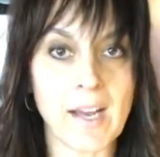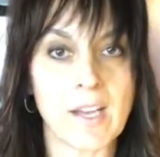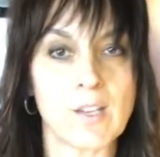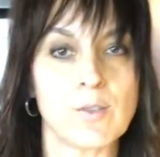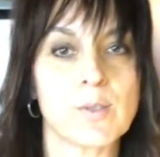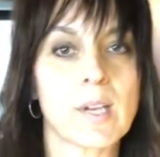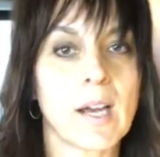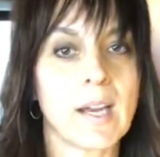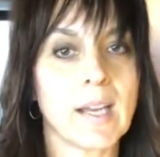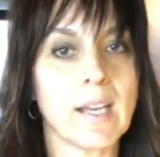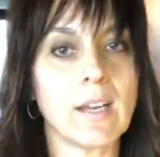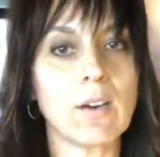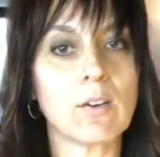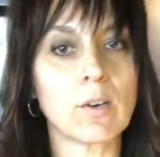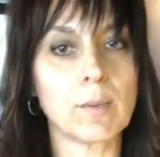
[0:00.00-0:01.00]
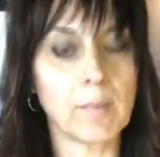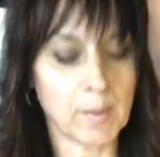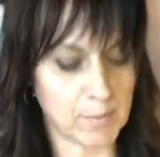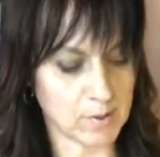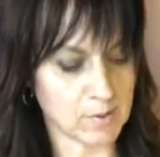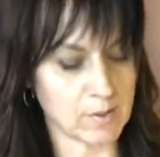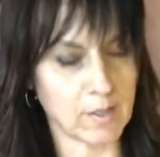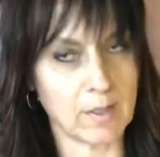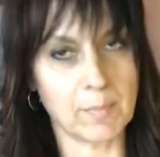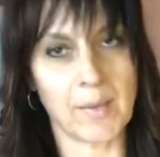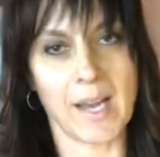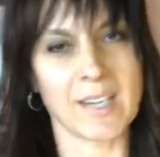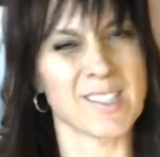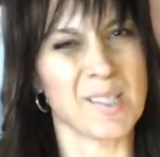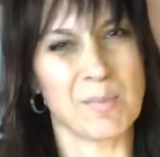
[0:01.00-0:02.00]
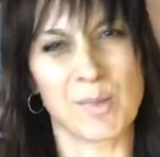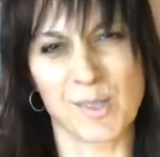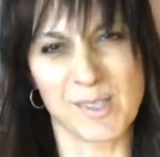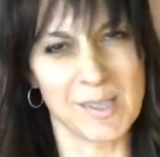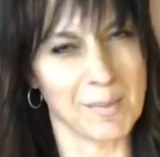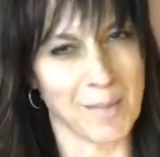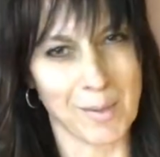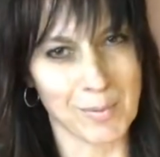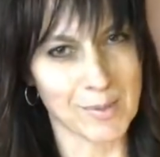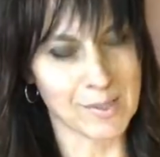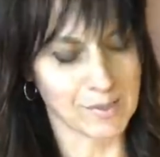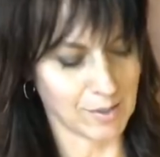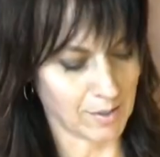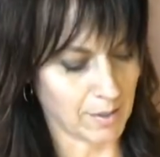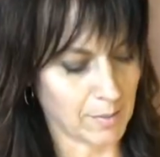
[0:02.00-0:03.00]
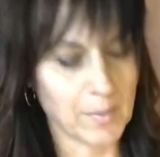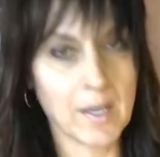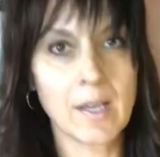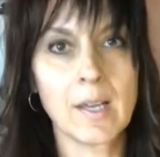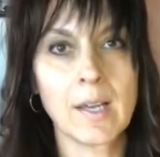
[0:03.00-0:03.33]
I use honey or maple syrup, actually mostly maple syrup.